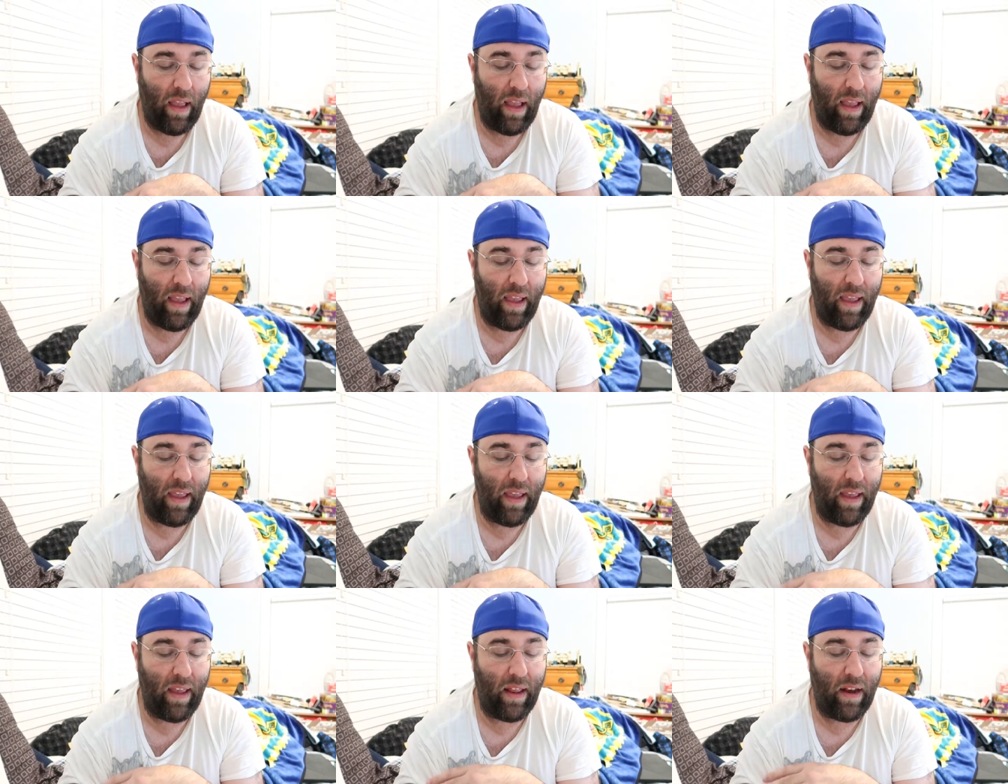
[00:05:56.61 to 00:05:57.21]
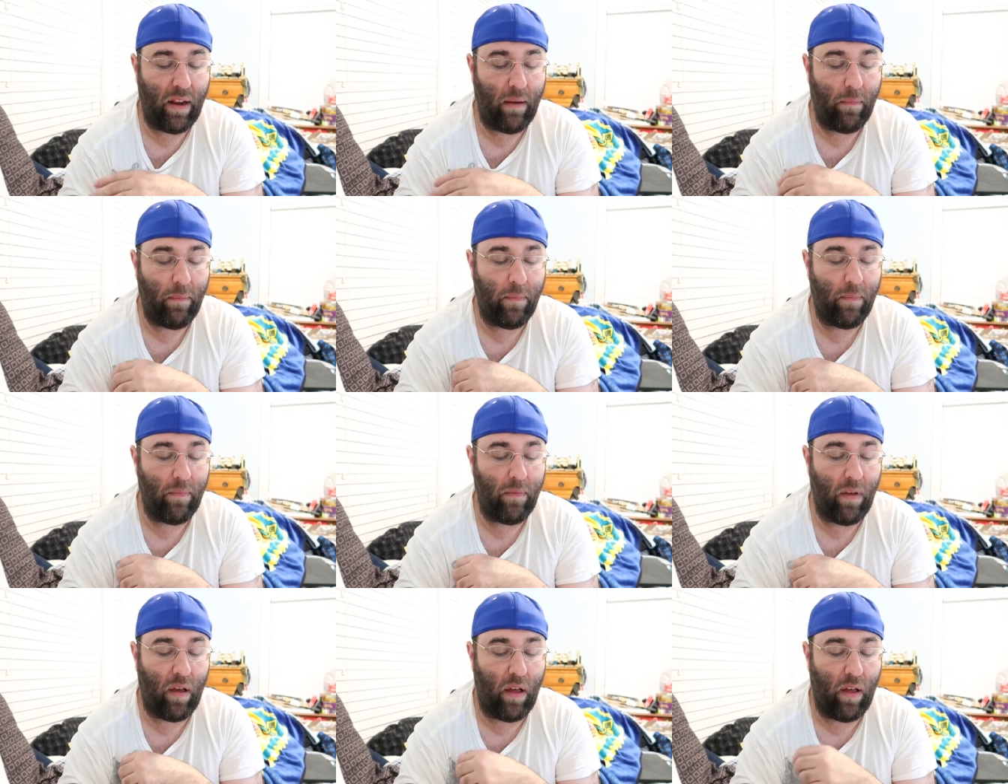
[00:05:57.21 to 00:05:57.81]
And
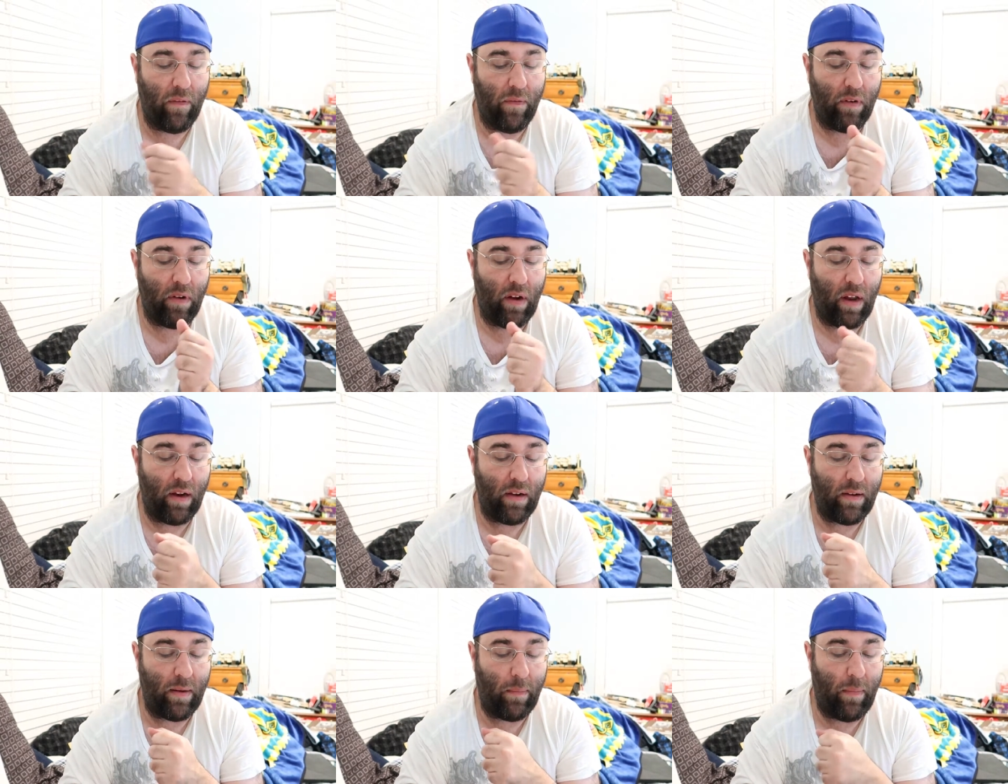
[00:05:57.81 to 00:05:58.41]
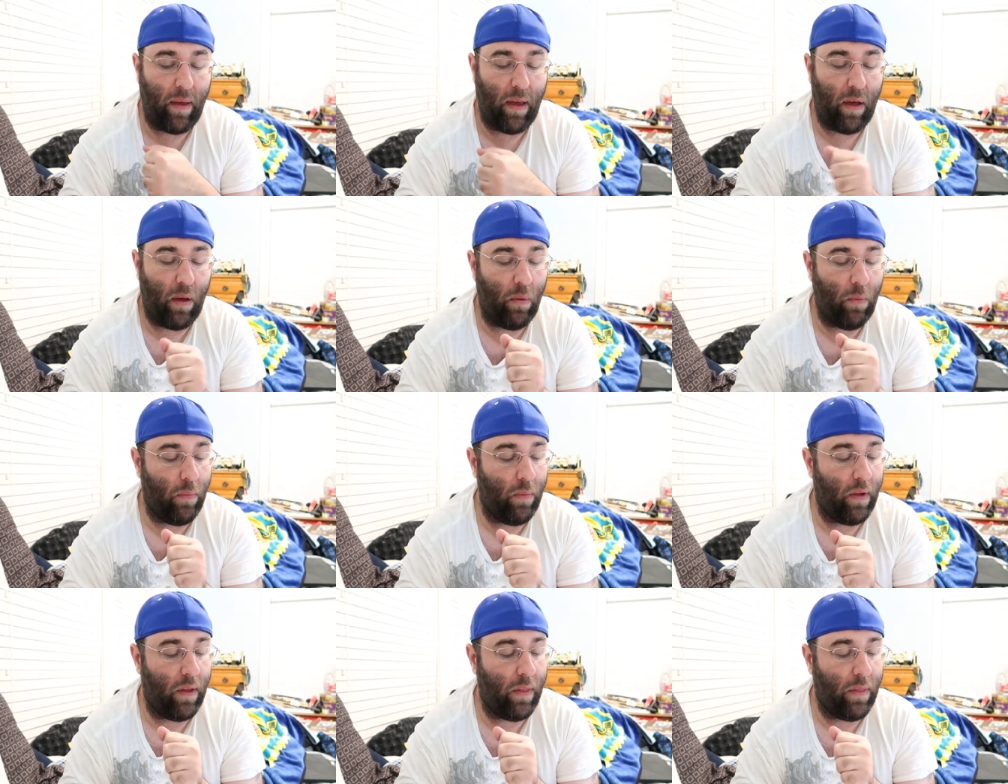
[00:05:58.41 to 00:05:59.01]
Oliver knocked him
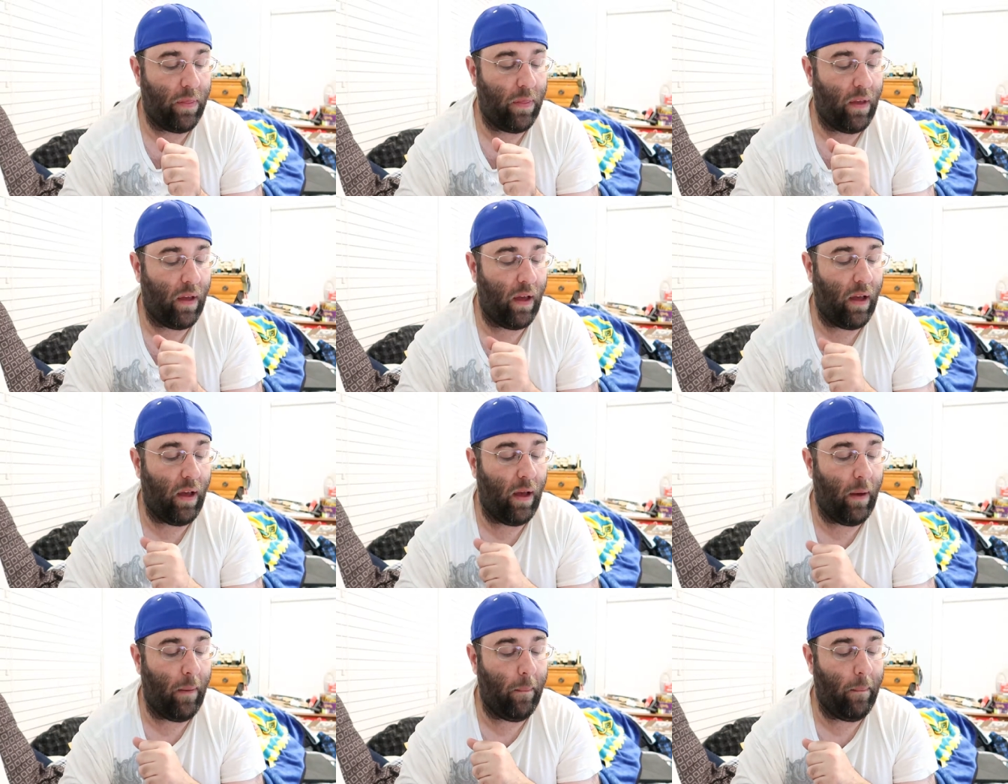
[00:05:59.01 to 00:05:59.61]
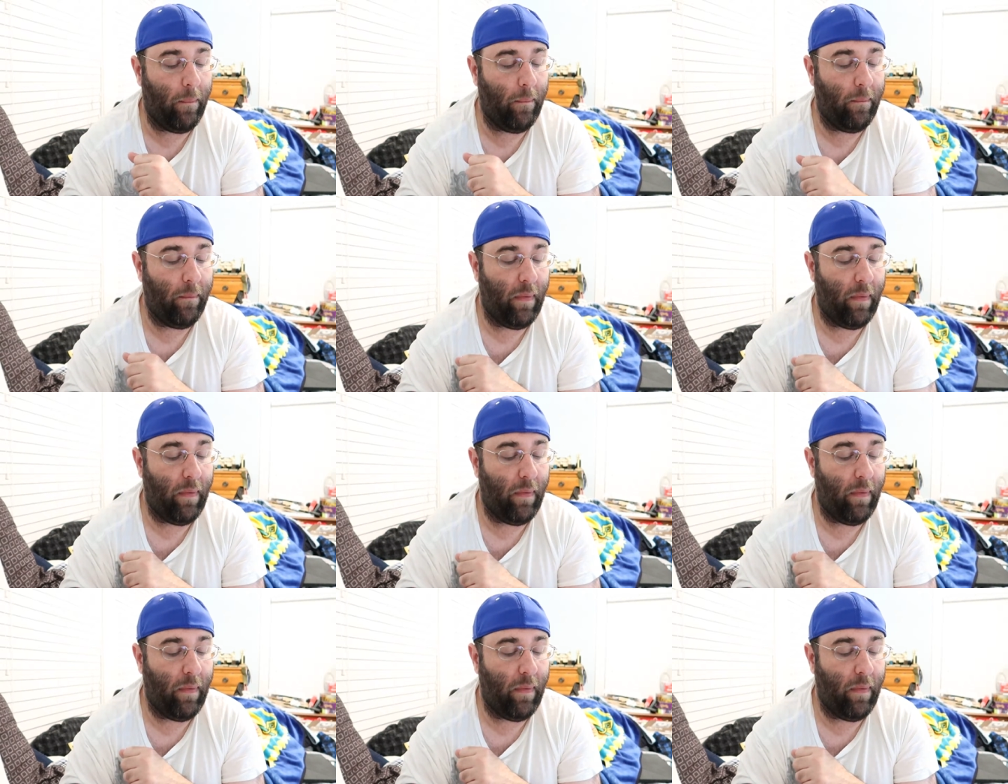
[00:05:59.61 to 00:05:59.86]
out with um,